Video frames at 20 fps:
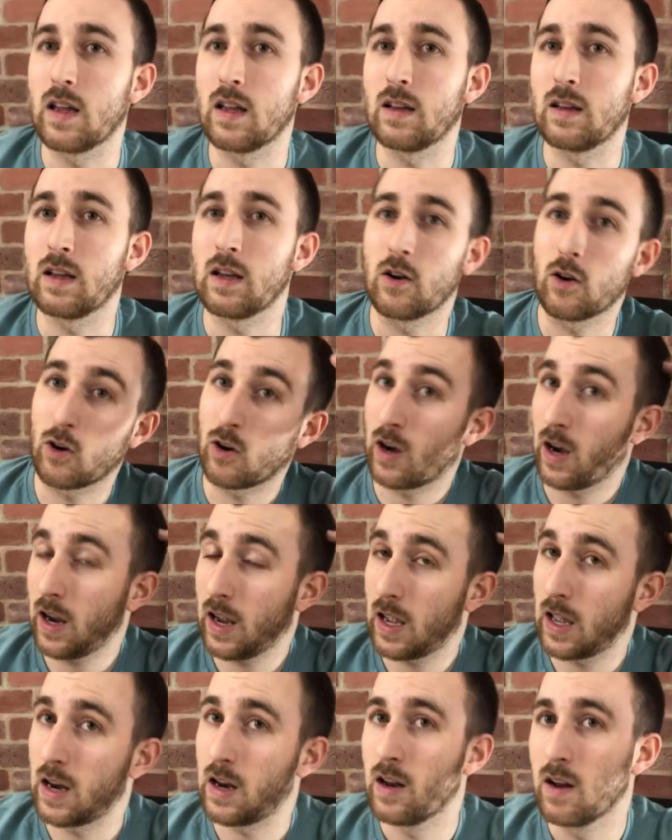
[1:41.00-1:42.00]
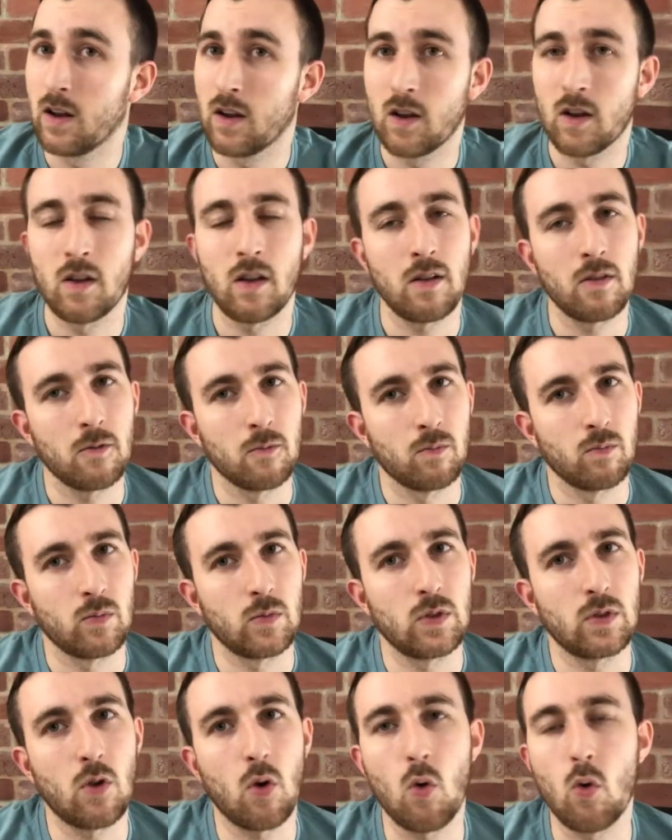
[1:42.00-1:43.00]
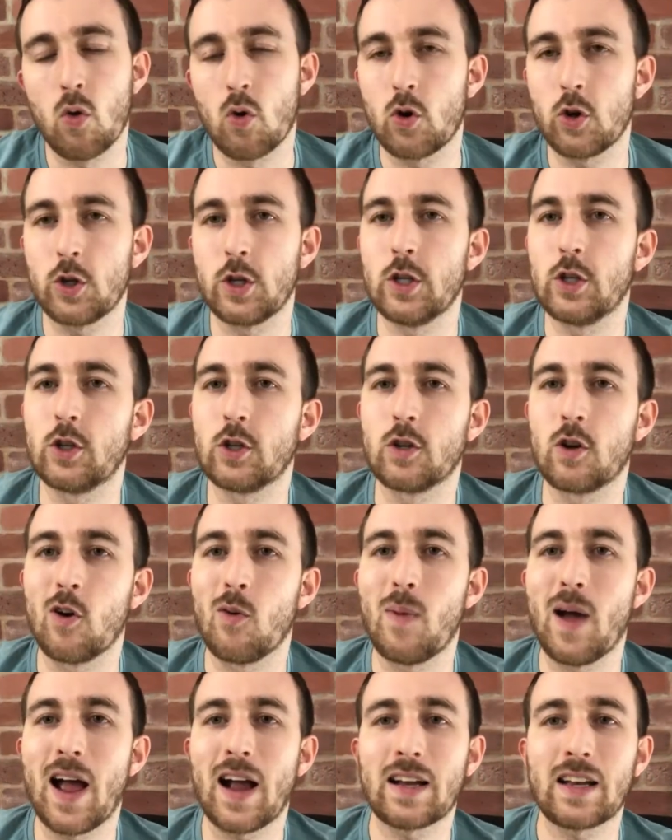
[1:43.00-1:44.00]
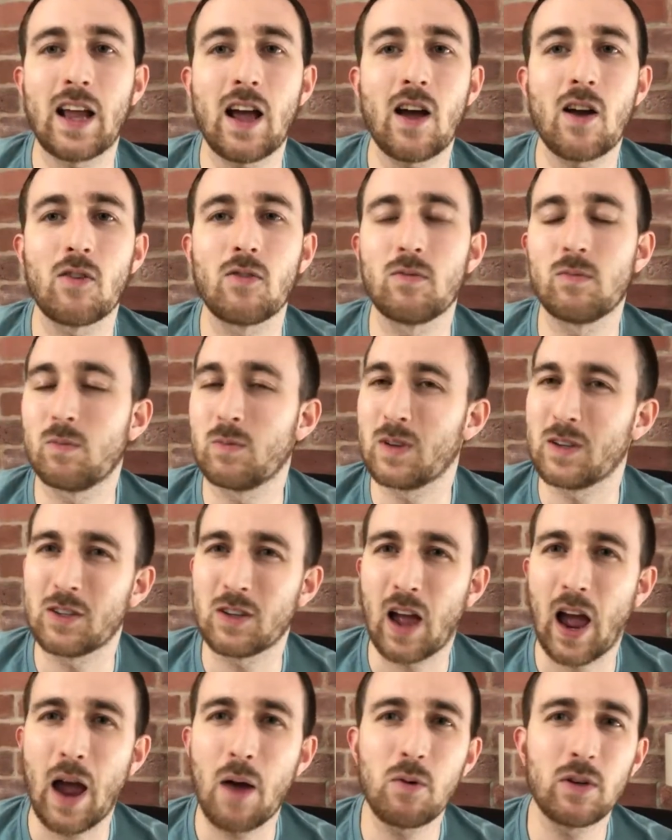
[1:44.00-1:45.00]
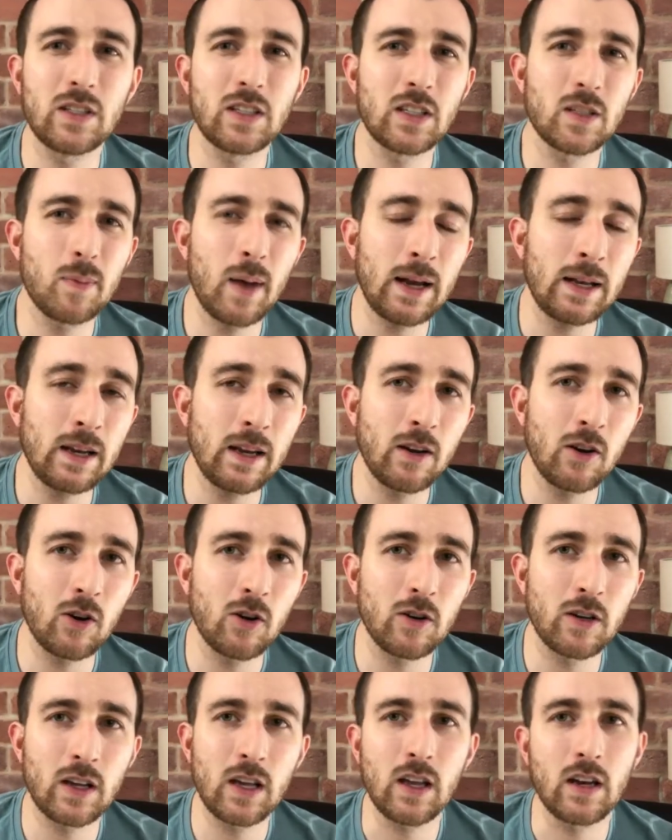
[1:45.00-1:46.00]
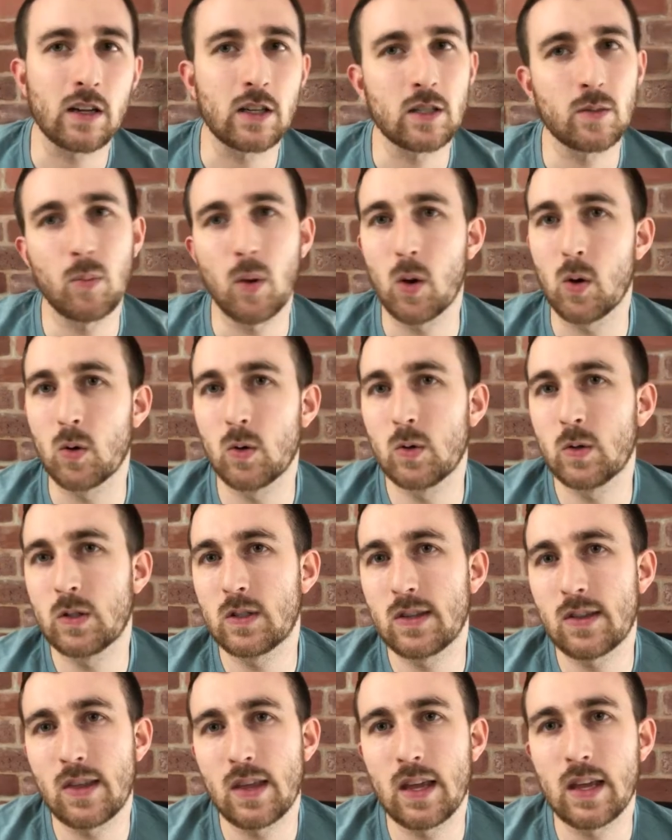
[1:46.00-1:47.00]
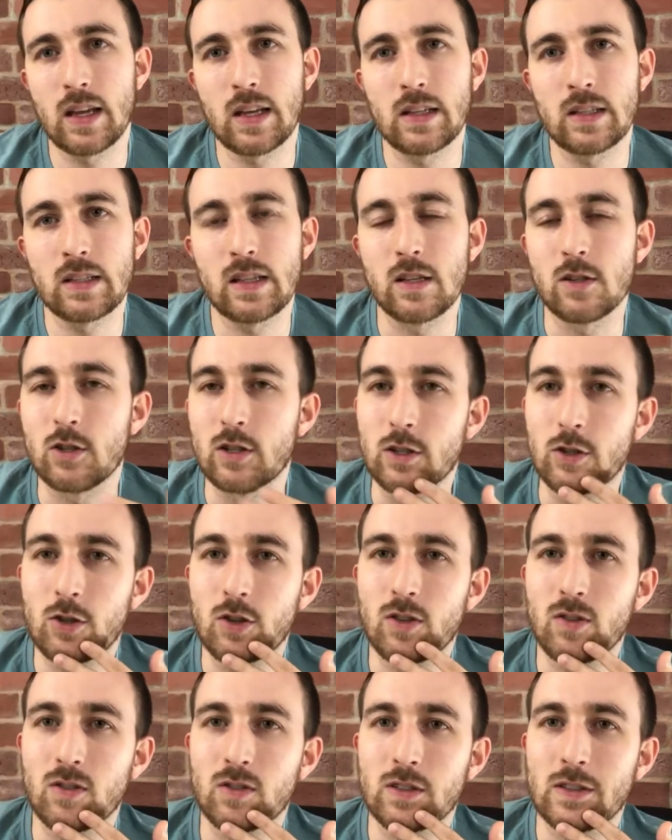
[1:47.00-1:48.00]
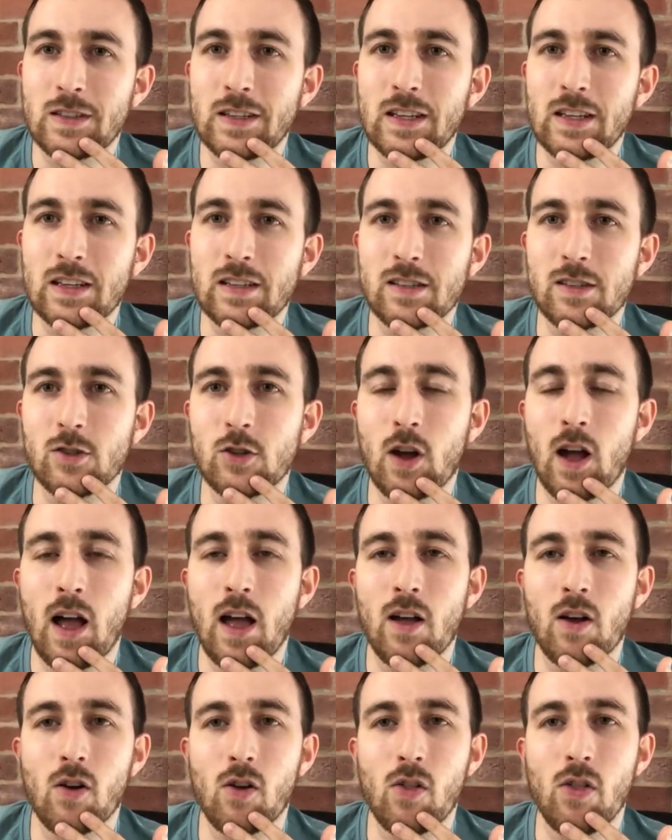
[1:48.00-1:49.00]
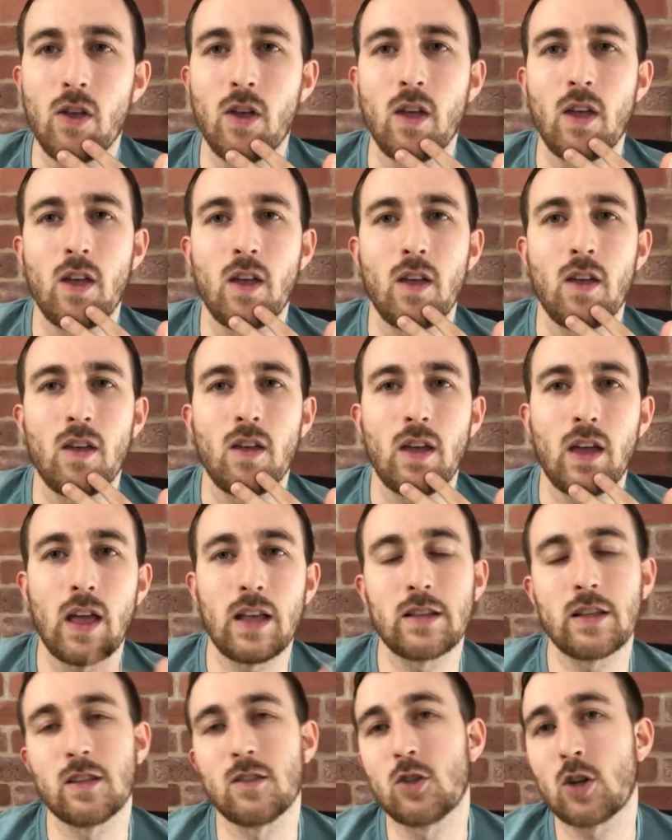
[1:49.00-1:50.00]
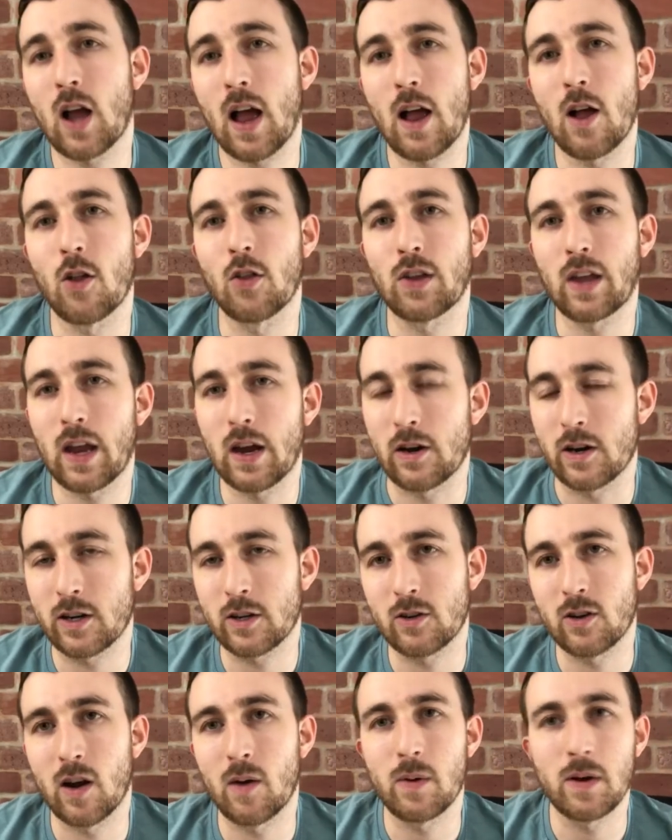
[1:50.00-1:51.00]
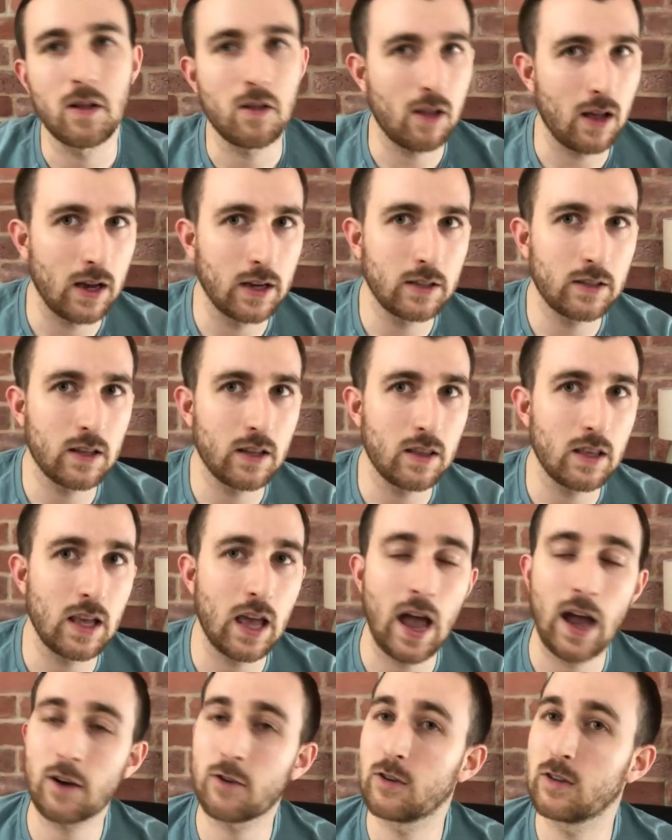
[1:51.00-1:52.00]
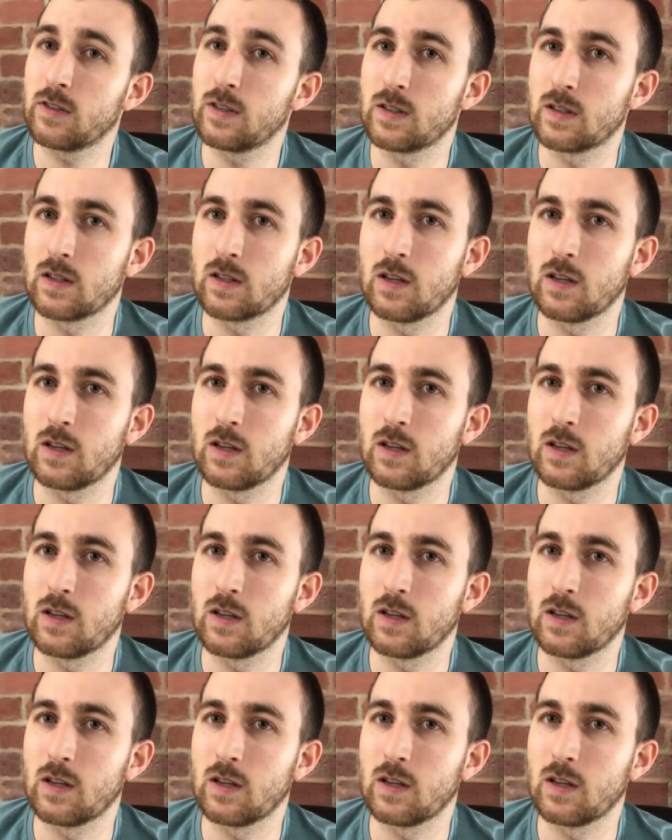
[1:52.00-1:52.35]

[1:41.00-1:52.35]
in her head told her she should go back down. I was expecting her to get exposed to things that she shouldn't see as a child. As a child character, I realized that the actress is an